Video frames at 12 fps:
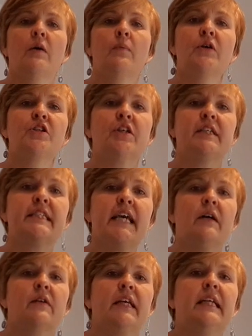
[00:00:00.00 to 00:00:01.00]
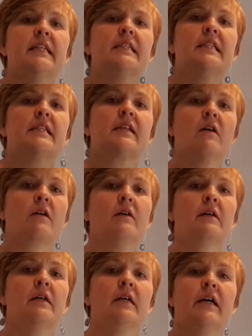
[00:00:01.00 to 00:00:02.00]
pushing down into the
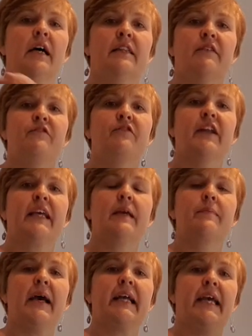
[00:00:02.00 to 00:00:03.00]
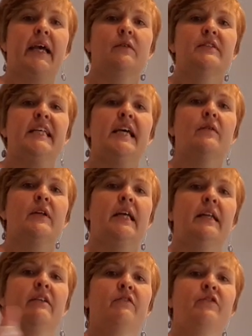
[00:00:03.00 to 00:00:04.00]
scar and then flicking back out, down
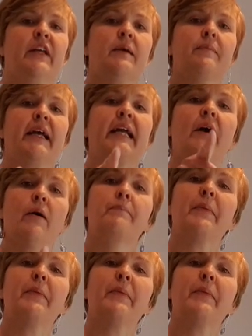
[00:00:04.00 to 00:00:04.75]
in, flicking back out. And